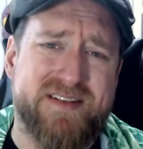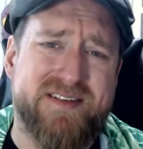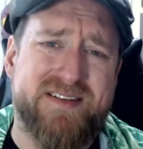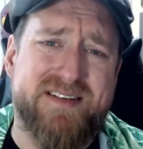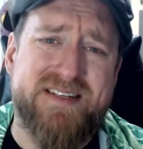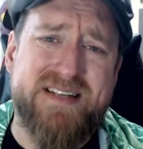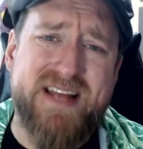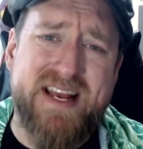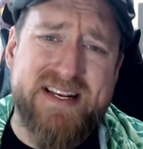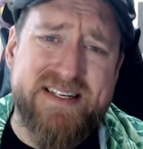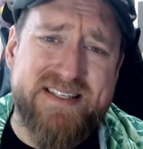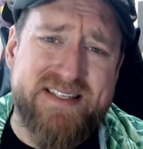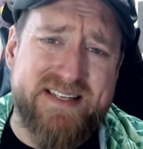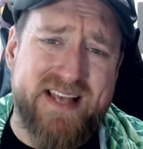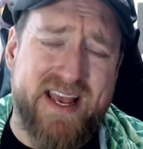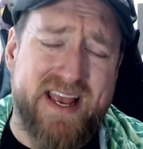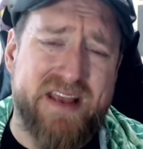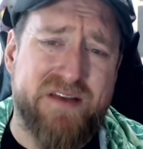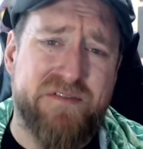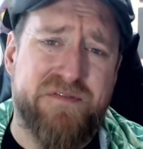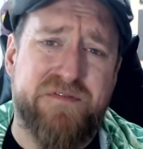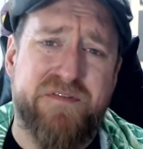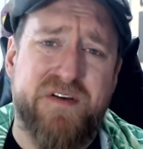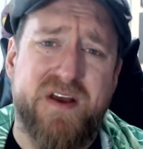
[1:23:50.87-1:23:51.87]
Stay
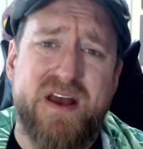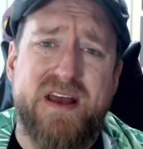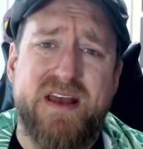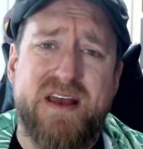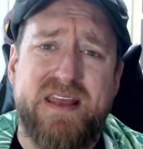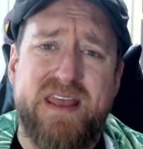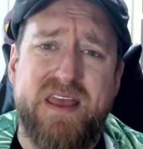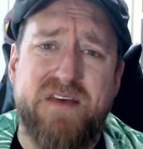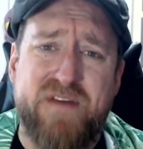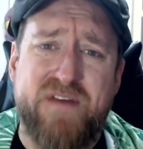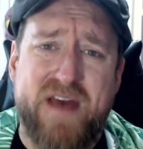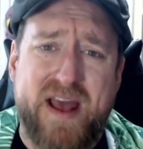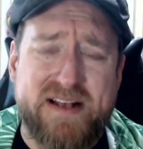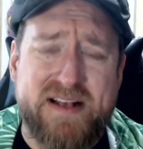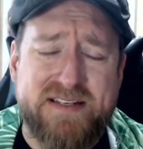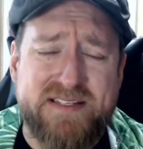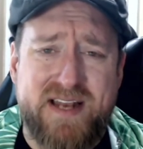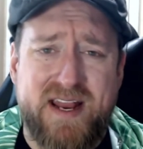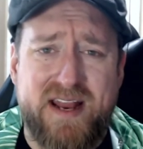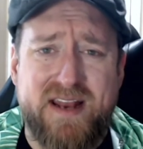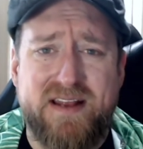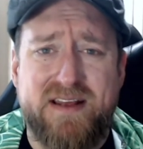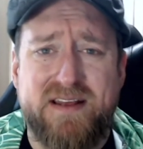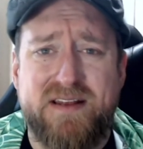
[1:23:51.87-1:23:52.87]
safe, get
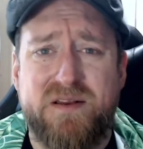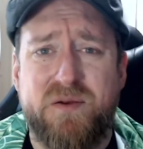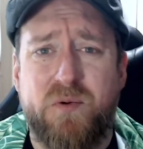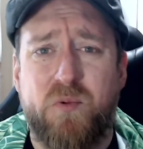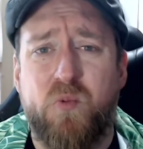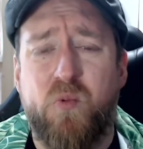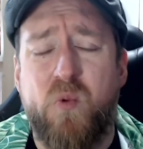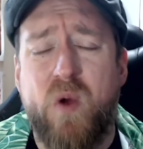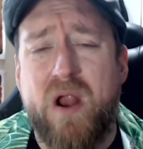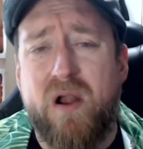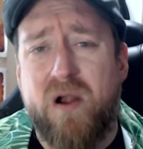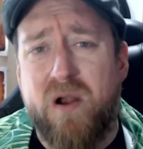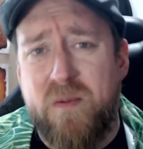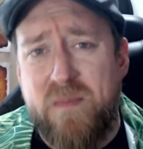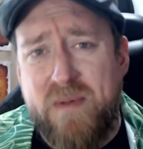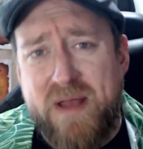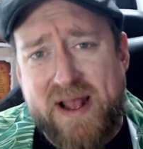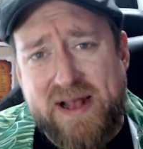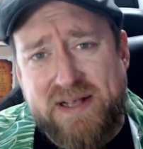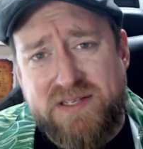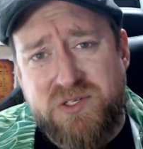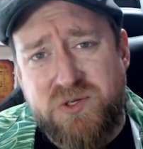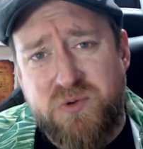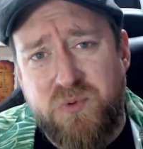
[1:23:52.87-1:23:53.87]
vaccinated, wear a
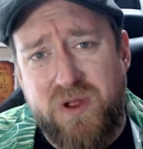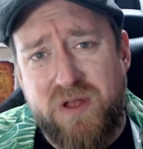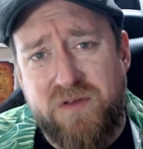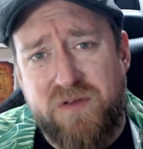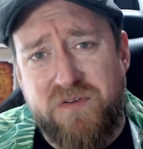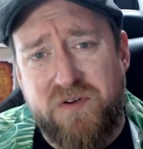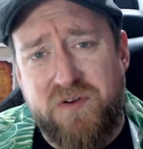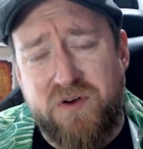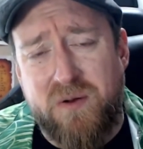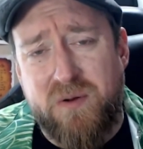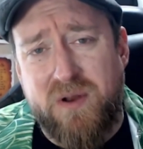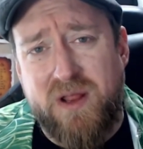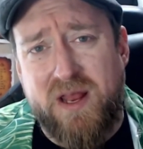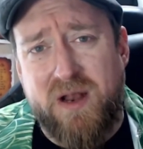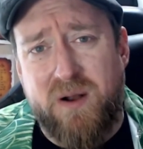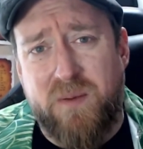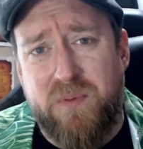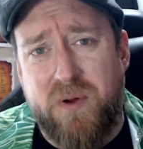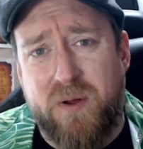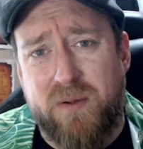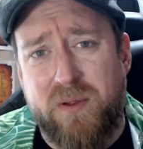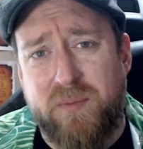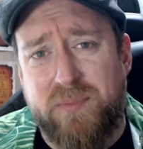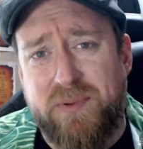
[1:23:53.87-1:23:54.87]
mask if you're in a
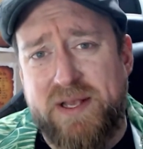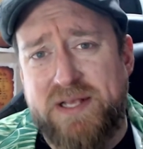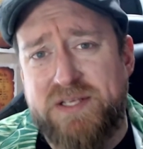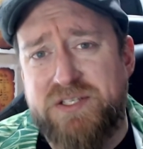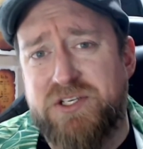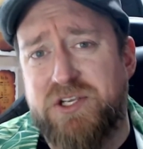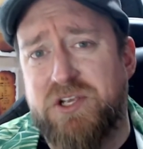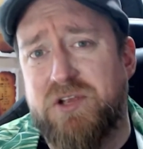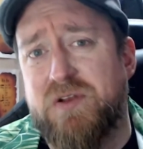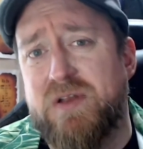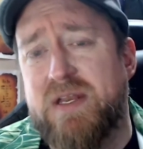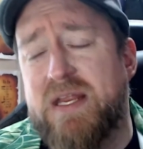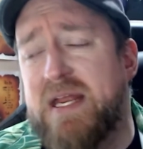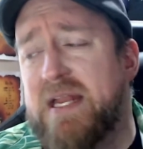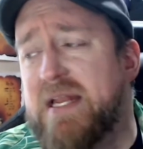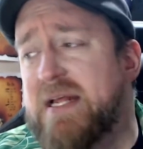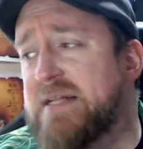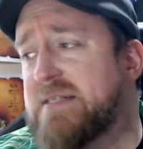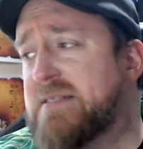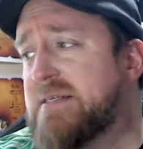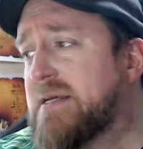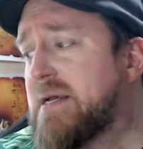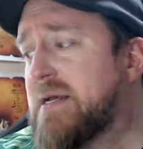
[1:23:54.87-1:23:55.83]
public place and you need it.